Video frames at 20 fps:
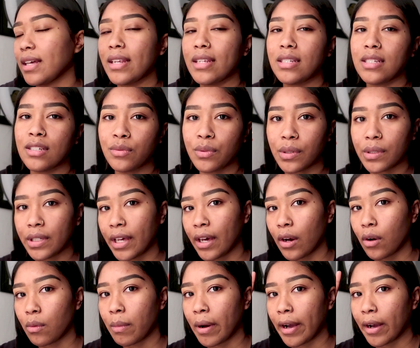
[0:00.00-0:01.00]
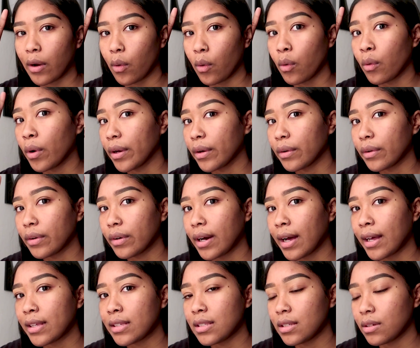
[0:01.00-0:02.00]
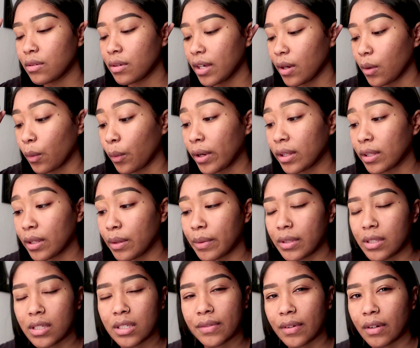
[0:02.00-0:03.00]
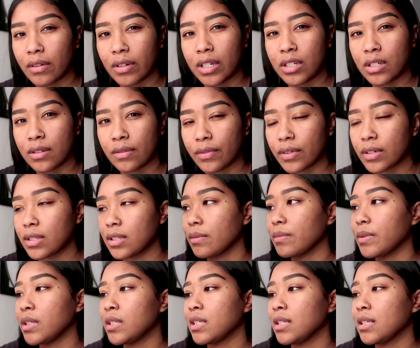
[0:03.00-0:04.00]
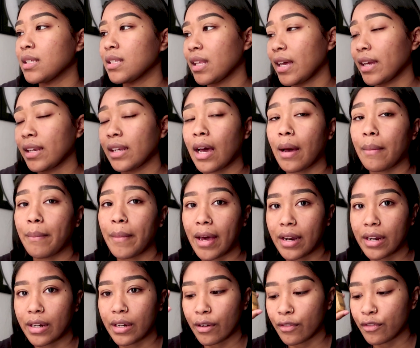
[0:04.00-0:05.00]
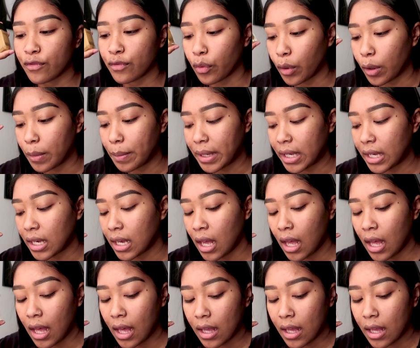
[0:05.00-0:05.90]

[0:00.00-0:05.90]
that it didn't really help my oil. I still get oily with this foundation for some reason. It's like not matte enough for me.